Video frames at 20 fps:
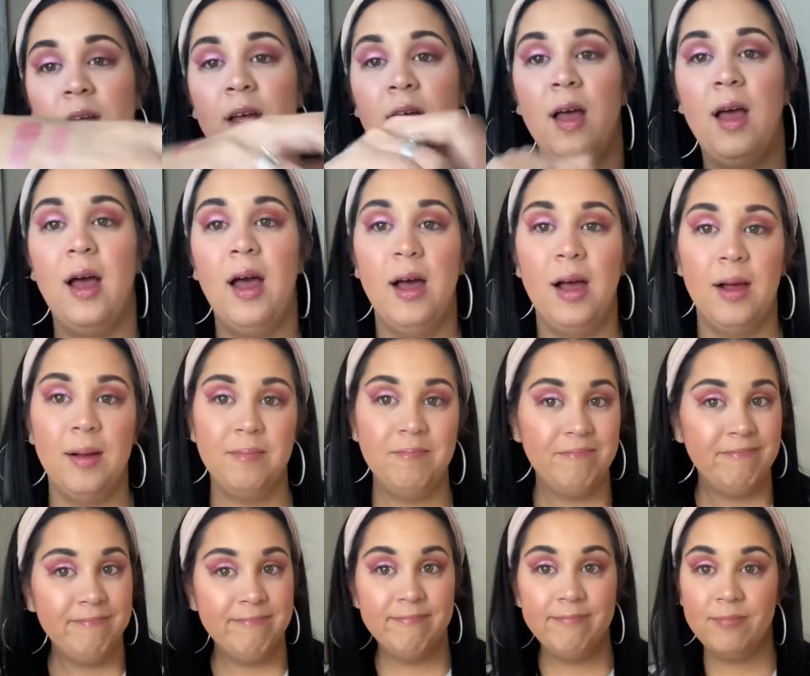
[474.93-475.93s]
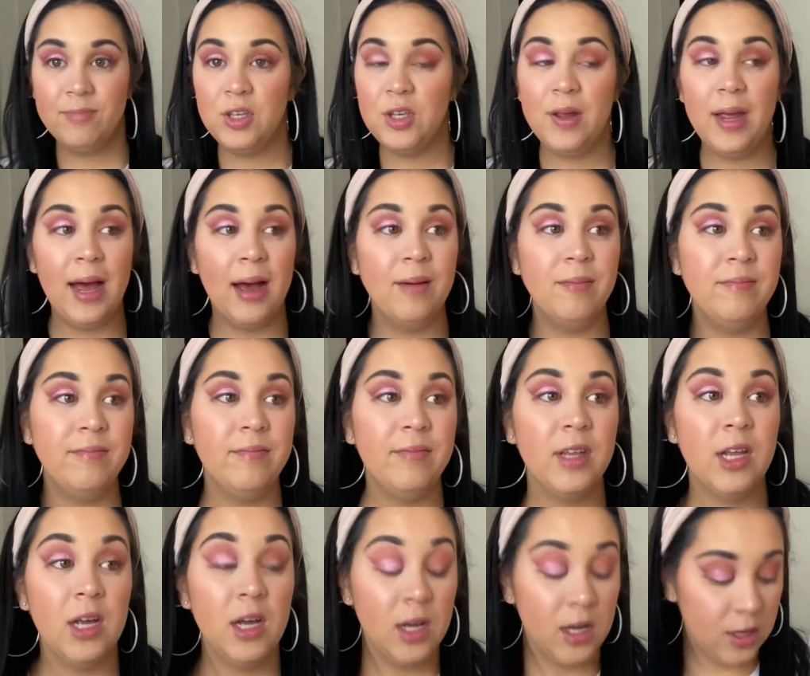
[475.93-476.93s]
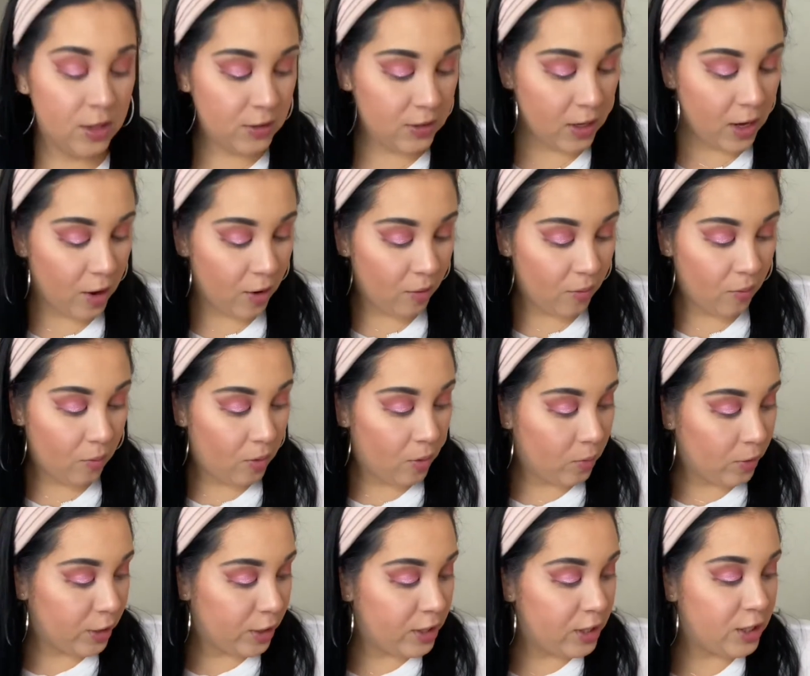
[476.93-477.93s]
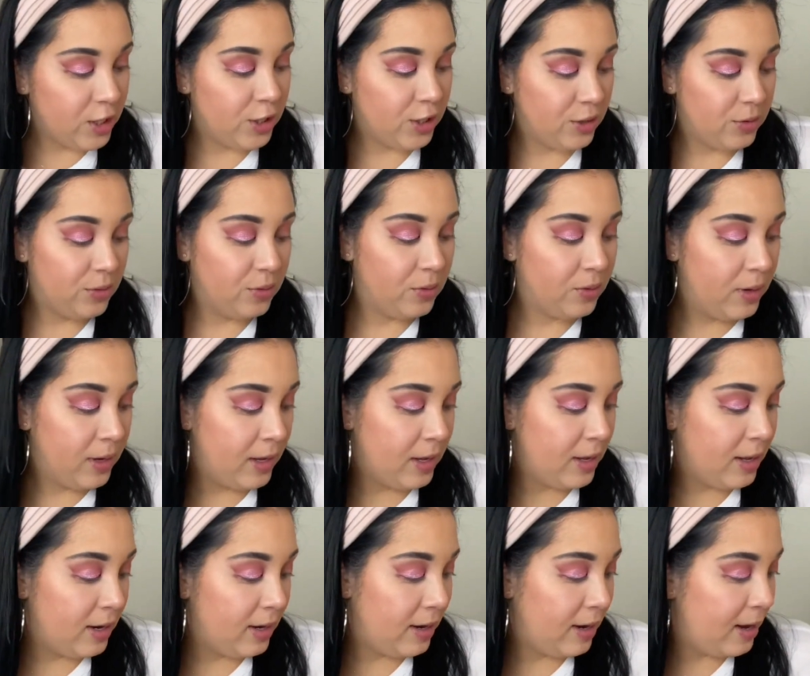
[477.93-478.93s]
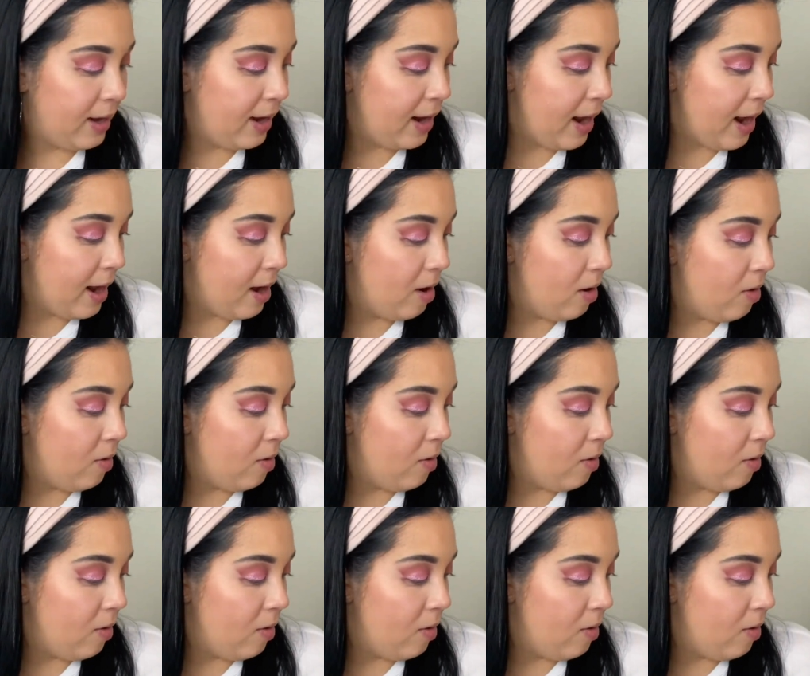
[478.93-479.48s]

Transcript: So yeah. So what we're gonna do now